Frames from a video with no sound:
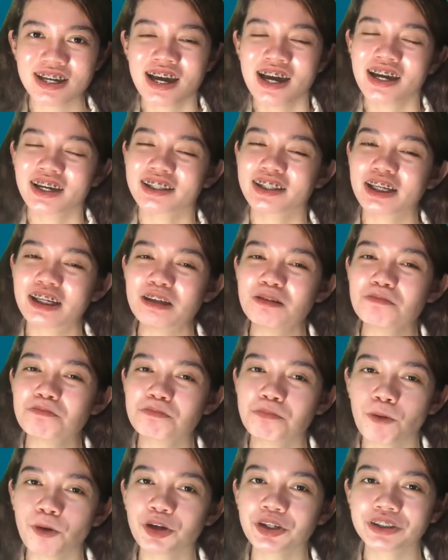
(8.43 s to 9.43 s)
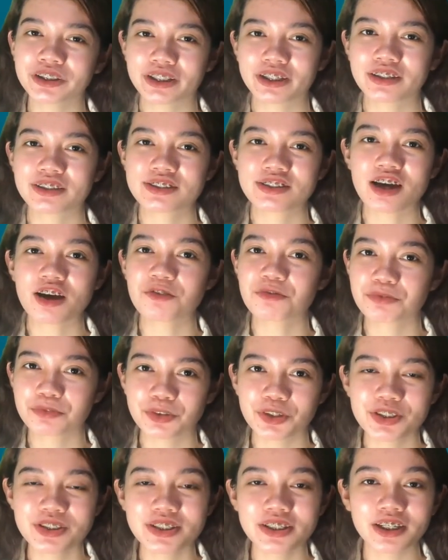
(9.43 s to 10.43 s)
the importance of
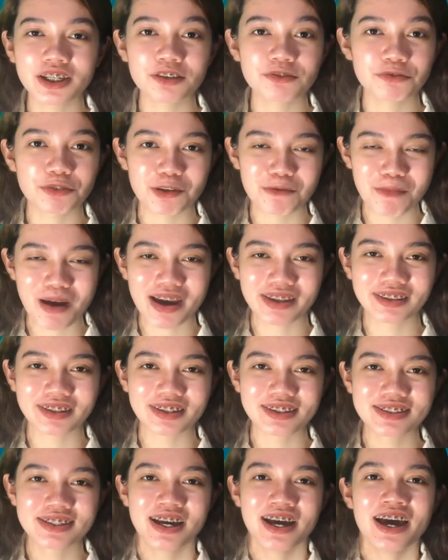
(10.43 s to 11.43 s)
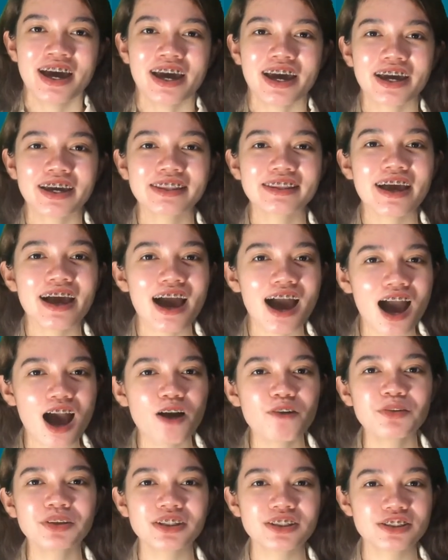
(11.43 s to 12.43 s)
nursing informatics, and how
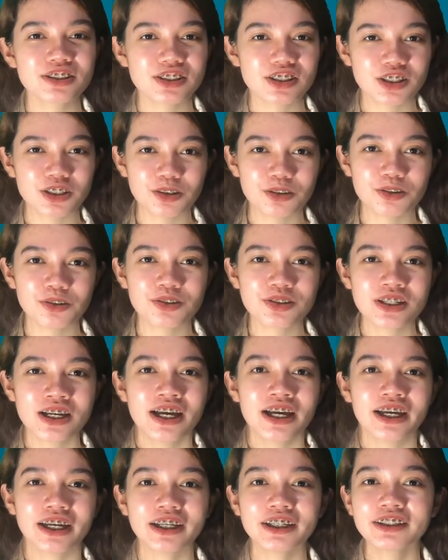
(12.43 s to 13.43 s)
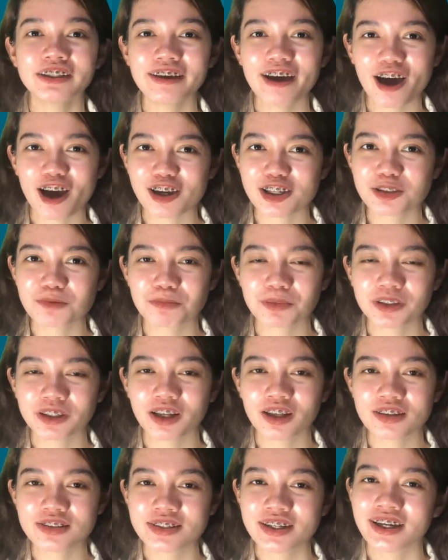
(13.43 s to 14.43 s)
it is used in the
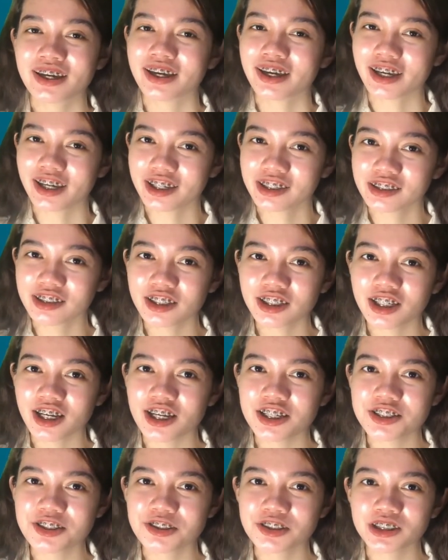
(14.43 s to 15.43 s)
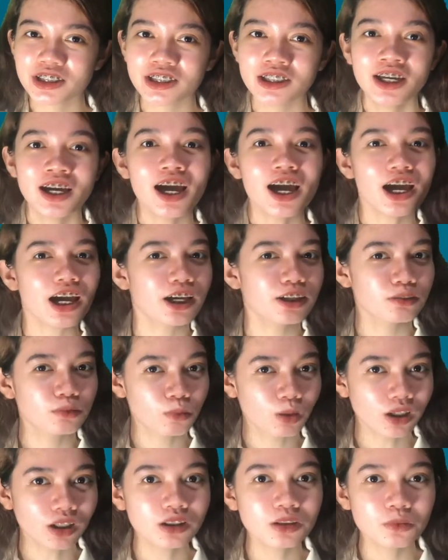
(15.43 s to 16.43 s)
hospitals in the country and
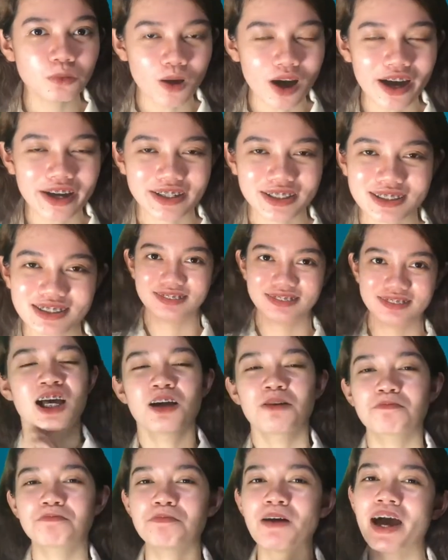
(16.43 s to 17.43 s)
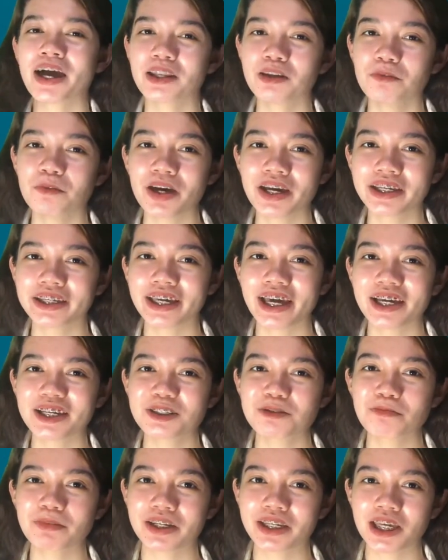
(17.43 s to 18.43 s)
worldwide. By the way guys,
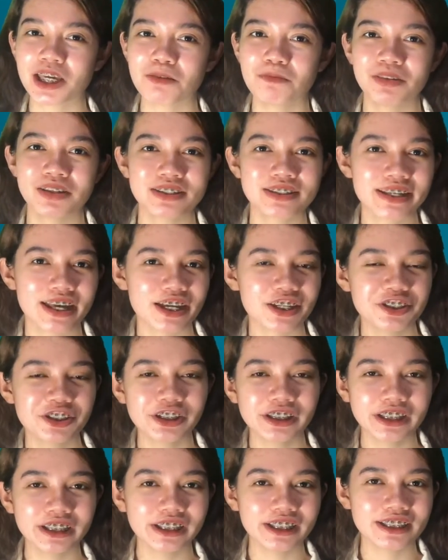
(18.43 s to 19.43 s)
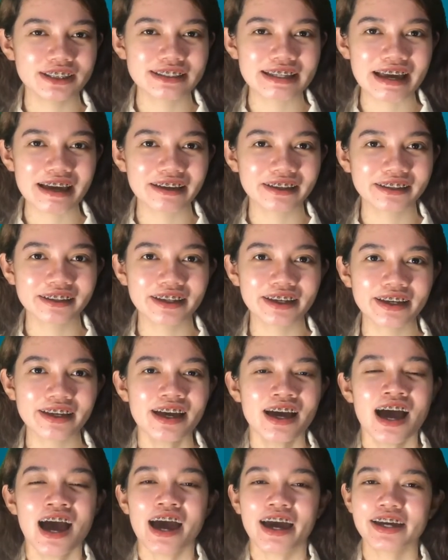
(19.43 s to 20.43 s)
my name is Angelene Tagle,
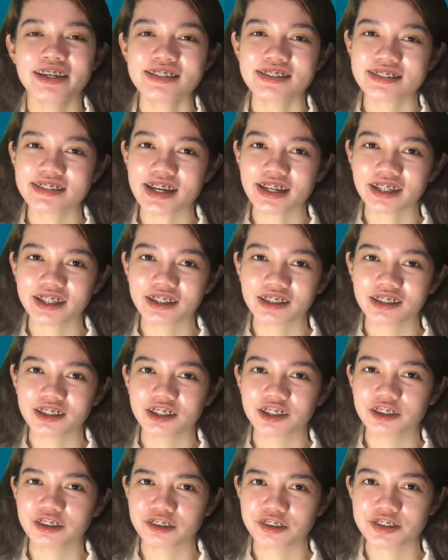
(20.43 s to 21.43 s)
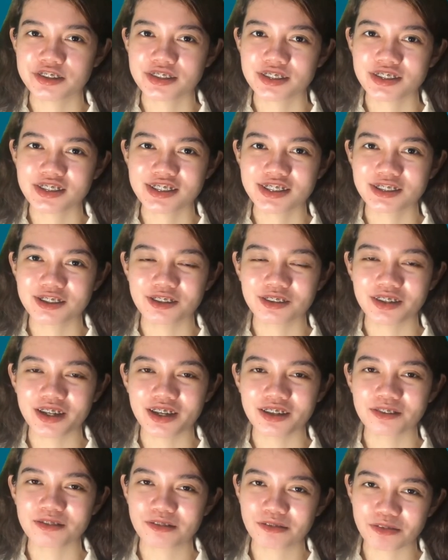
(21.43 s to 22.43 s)
a second year nursing
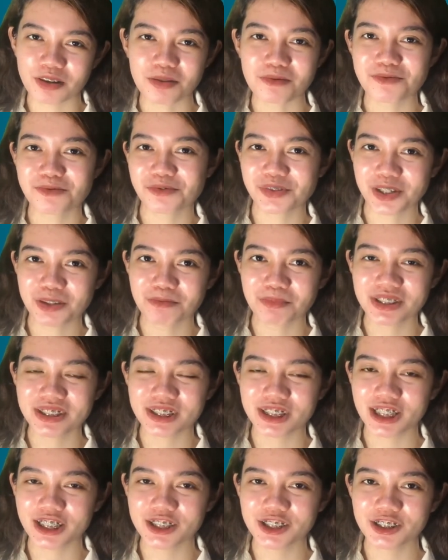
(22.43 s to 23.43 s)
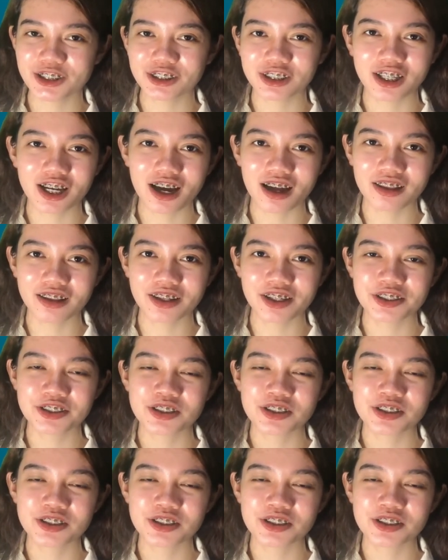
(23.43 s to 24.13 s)
student from Phinma St. Jude College,